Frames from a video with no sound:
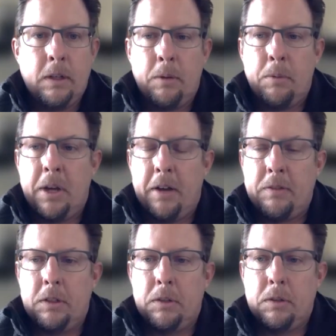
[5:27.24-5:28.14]
and we have
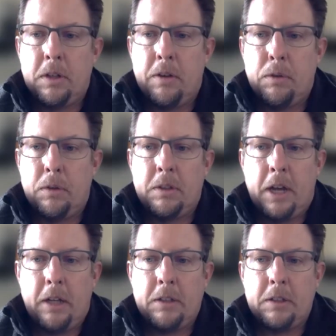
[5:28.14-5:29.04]
to do several
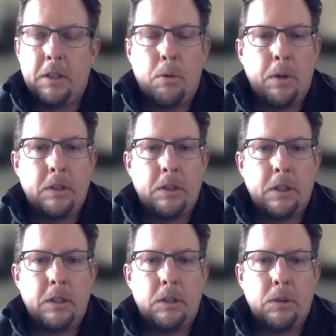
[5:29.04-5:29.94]
tests
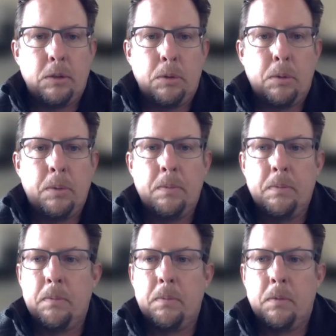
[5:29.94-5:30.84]
sequentially to
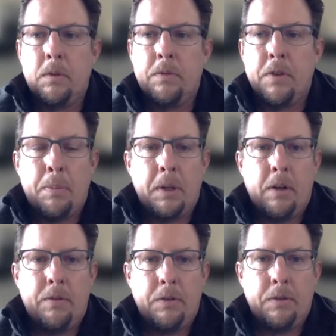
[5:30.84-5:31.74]
develop a
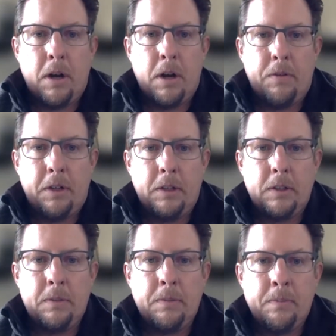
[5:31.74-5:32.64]
level of
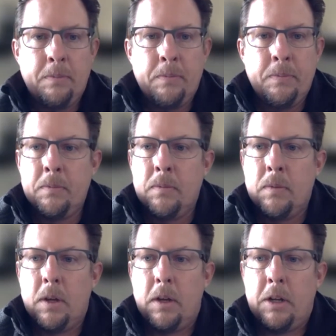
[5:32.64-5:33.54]
confidence.
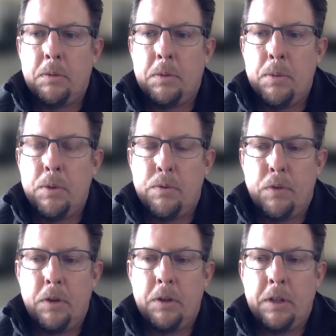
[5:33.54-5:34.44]
As we move
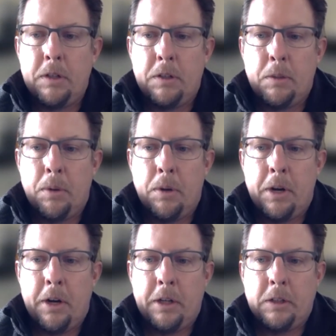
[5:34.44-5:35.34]
further into the burn
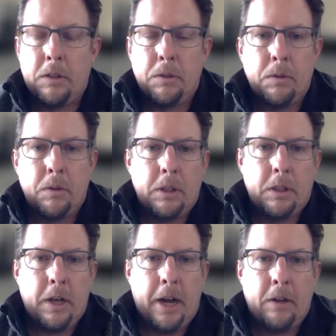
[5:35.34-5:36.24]
areas to
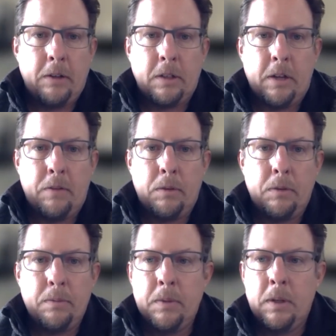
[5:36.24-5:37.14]
the house level,